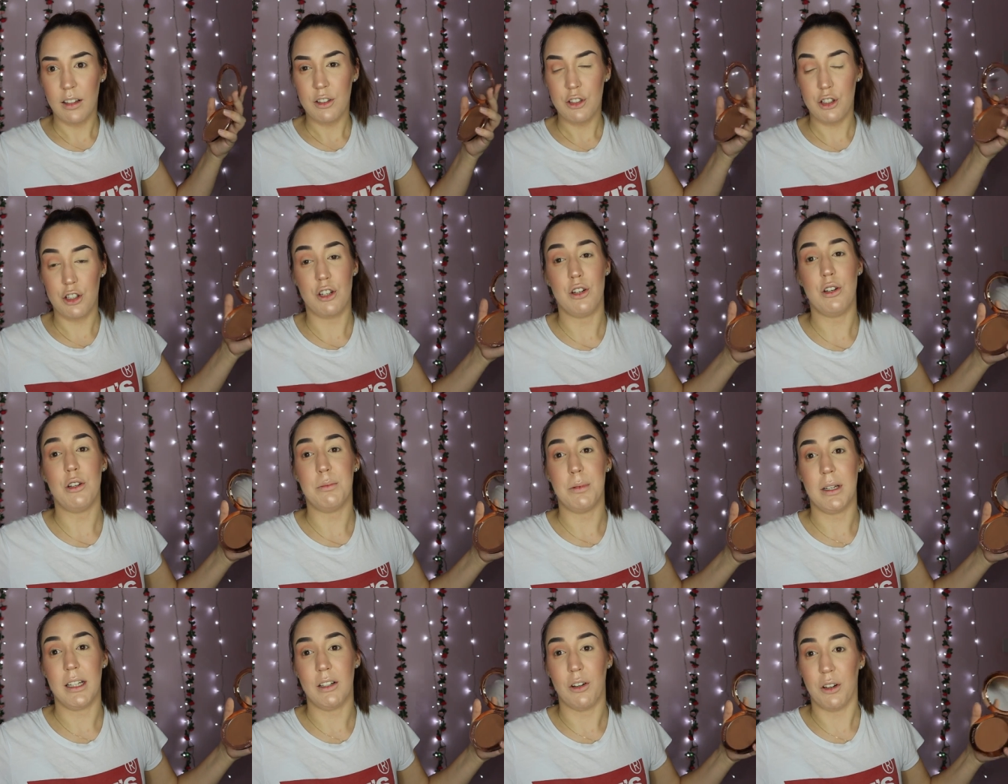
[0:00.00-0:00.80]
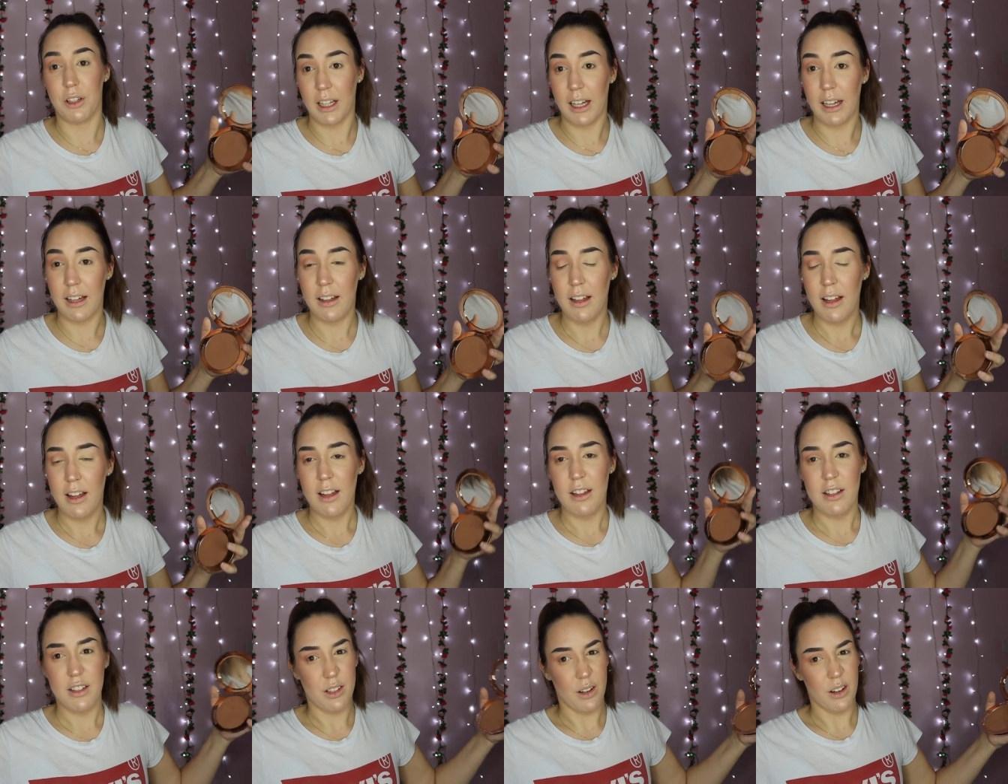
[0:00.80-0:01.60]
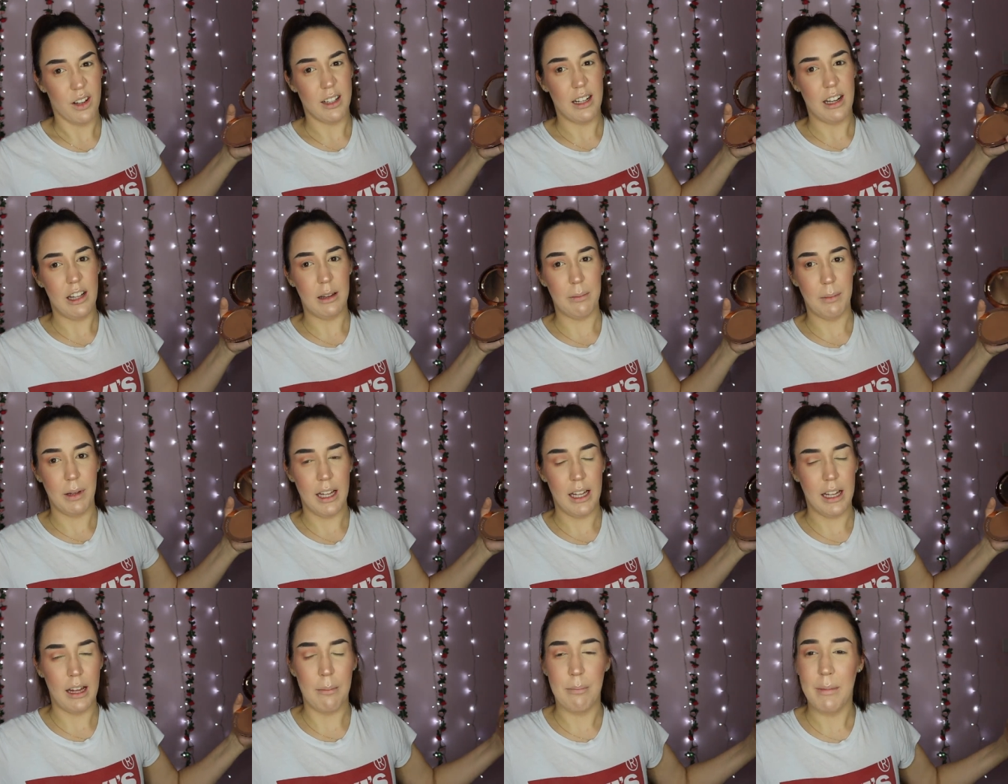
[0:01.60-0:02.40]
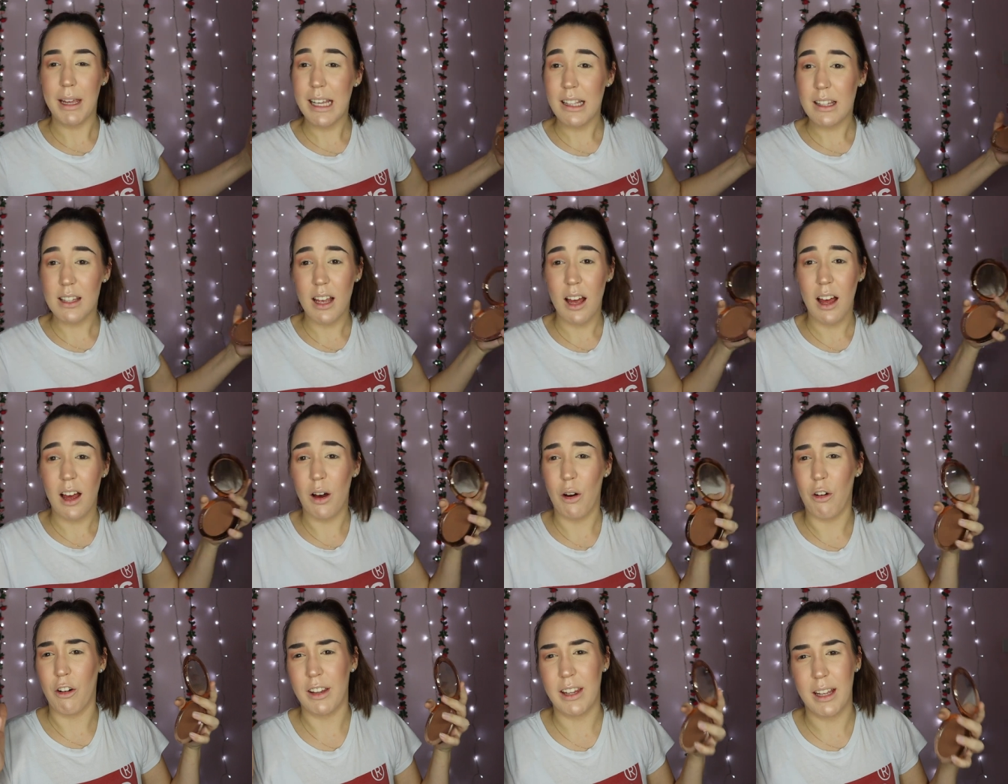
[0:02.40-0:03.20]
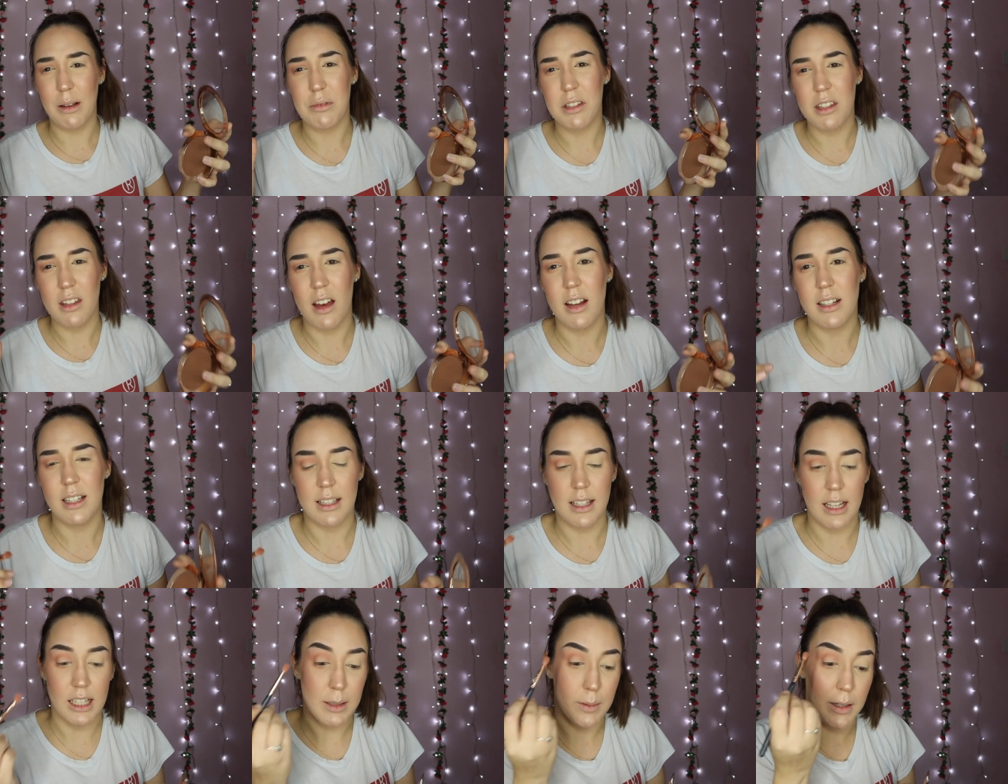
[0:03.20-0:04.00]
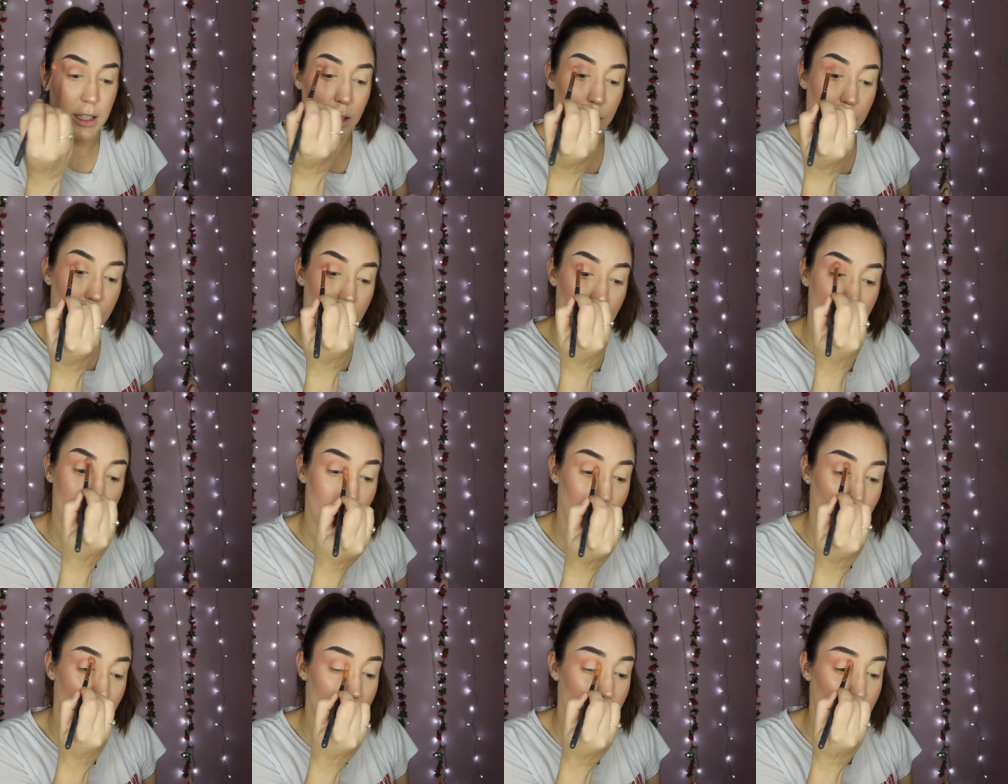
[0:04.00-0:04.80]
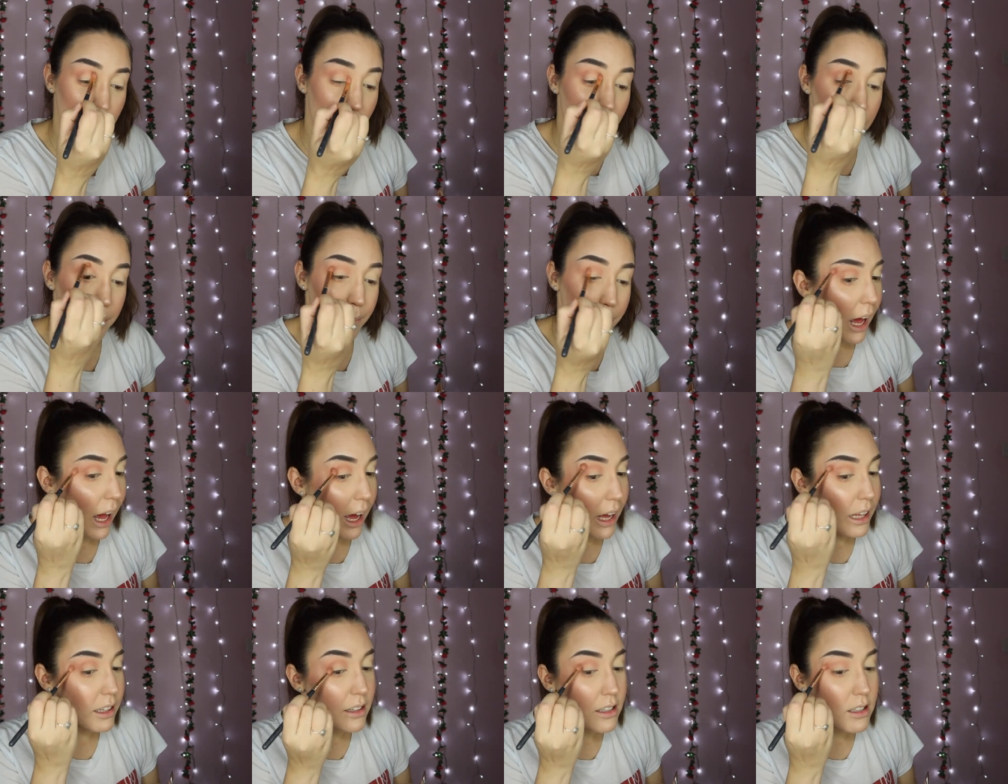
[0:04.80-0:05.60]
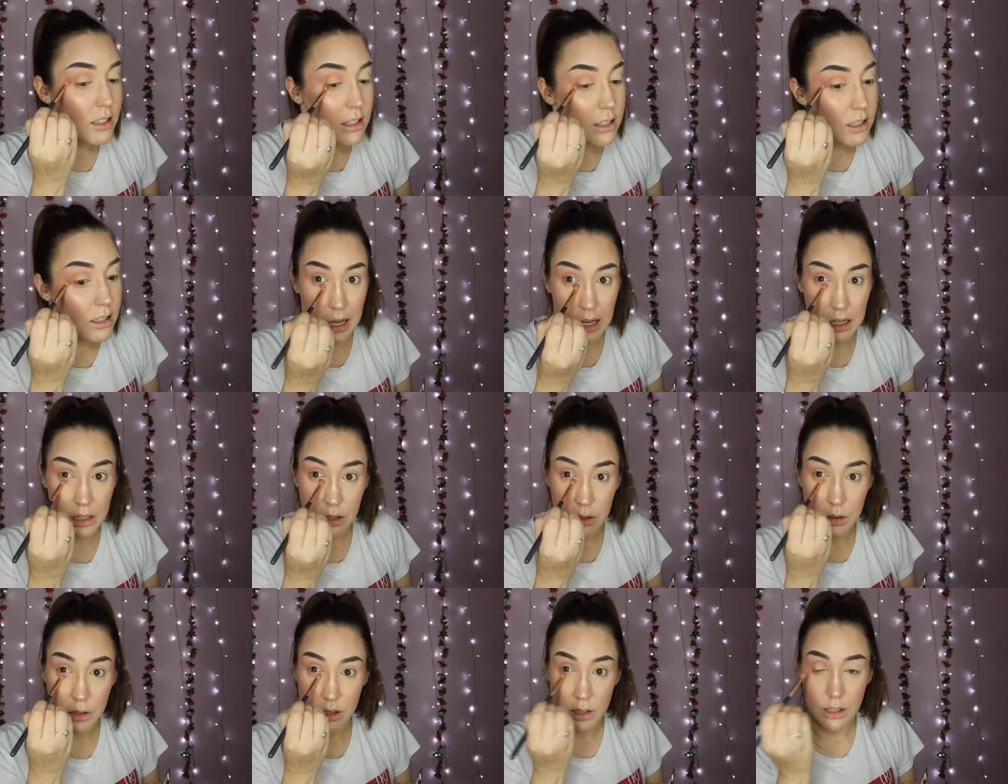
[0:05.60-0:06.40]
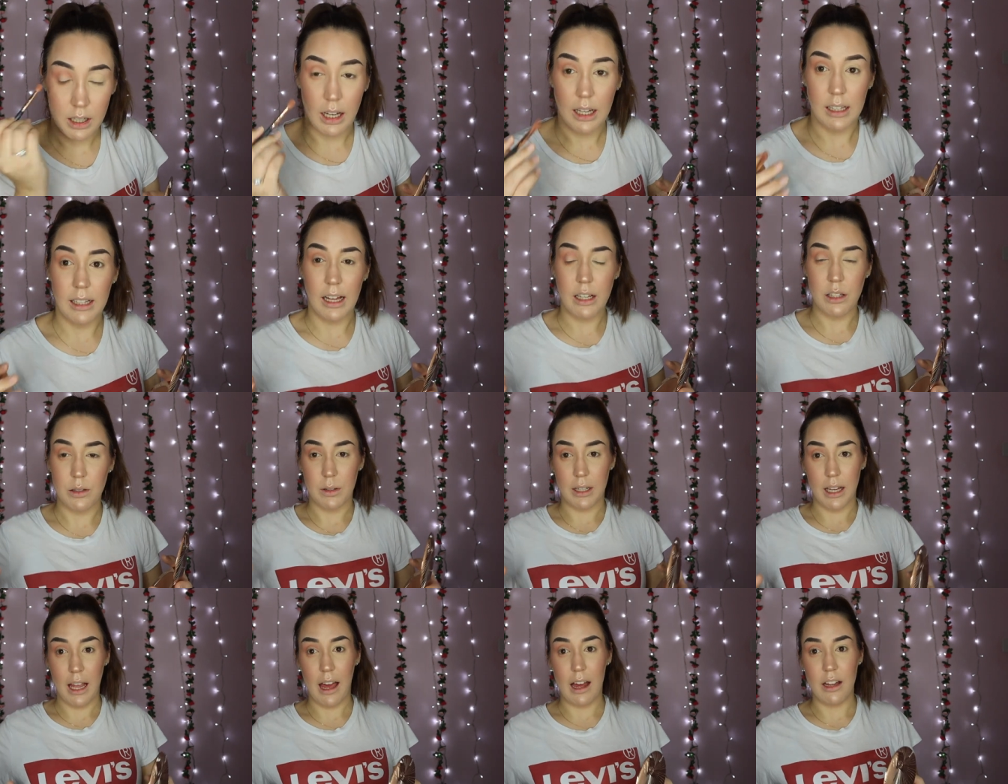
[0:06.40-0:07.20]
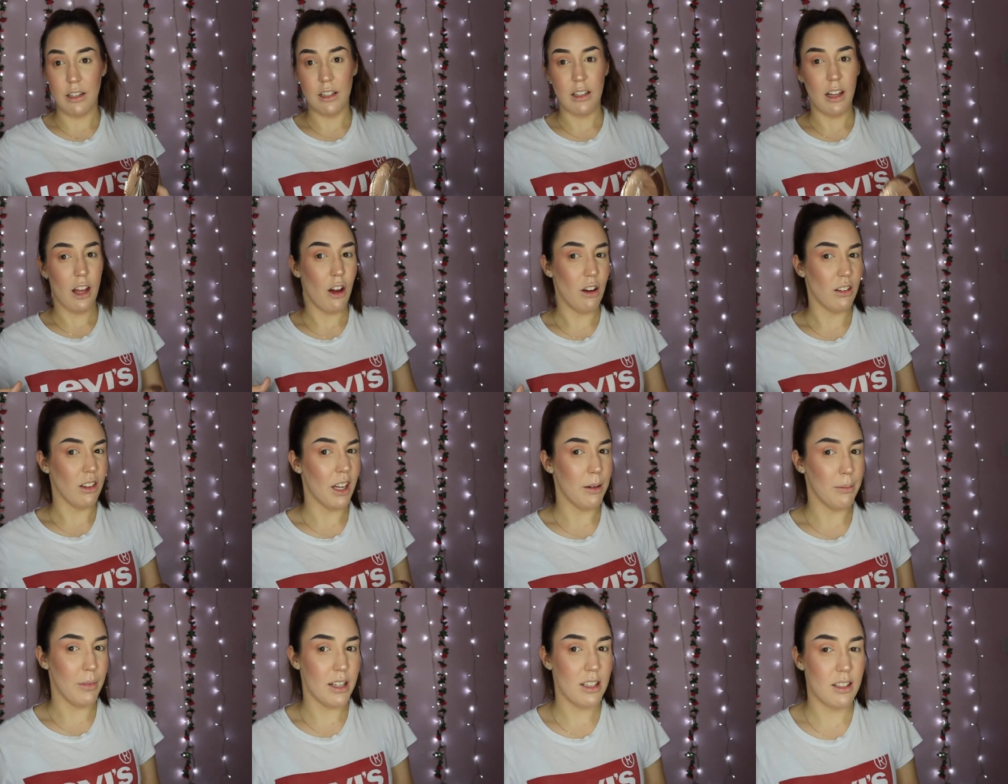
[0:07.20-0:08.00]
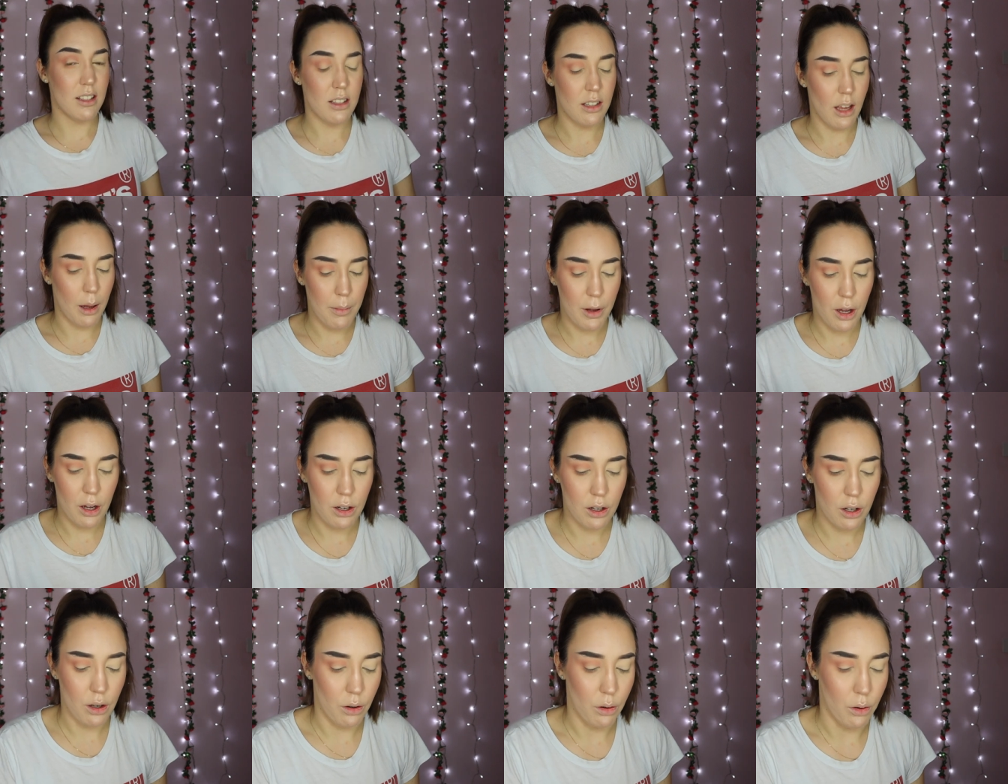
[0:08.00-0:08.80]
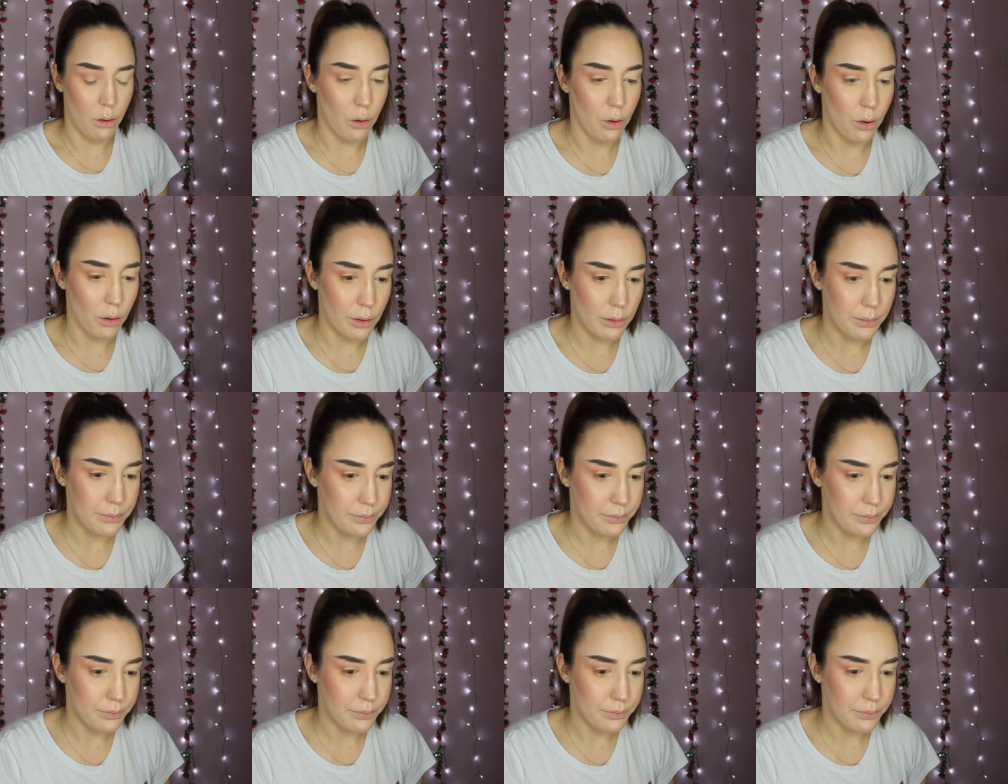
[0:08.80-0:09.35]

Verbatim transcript: tubing on it. So it could either be a metre or I think it was 30 centimetres was the smallest one. And it used to connect to a cannula on like my stomach or